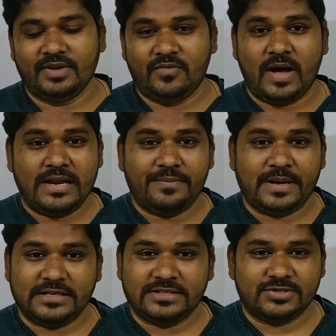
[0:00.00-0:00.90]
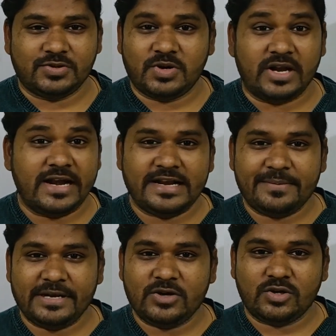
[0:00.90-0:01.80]
One path, so current
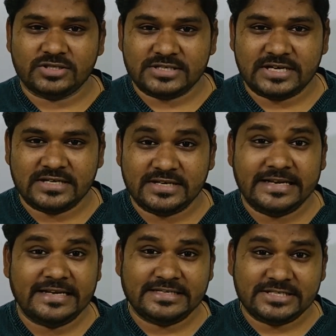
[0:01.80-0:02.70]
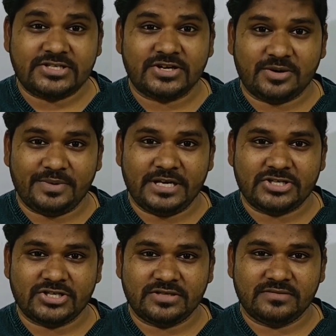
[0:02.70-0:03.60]
remains constant in resistor
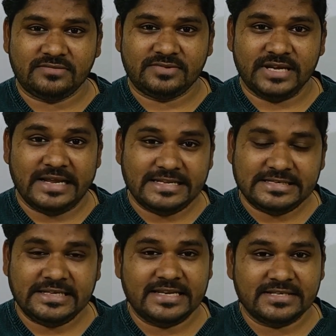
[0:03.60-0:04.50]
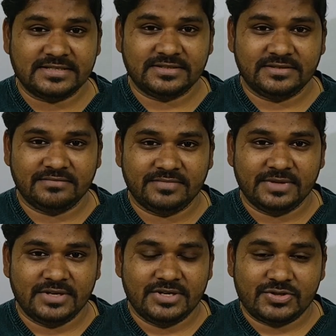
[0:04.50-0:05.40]
combination in series.
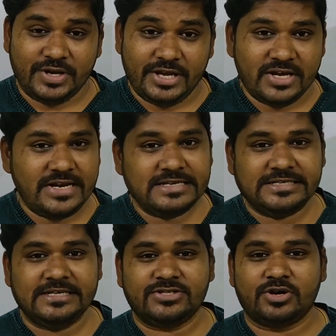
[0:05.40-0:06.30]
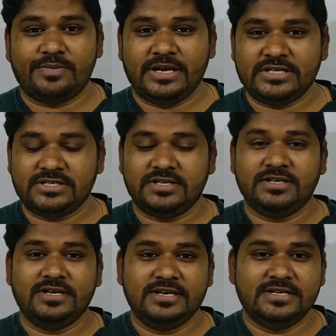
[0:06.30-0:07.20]
So here in series
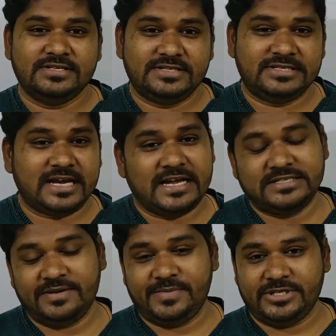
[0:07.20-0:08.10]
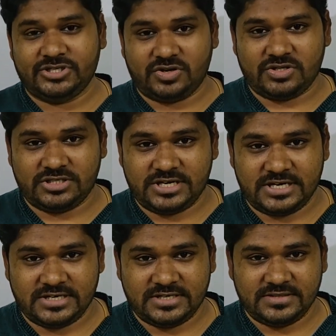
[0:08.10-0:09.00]
combination, charge remains
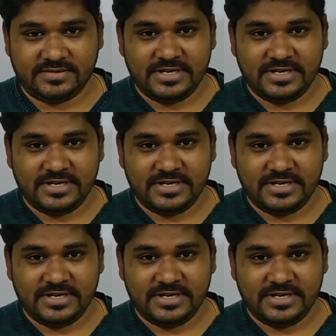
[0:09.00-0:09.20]
constant.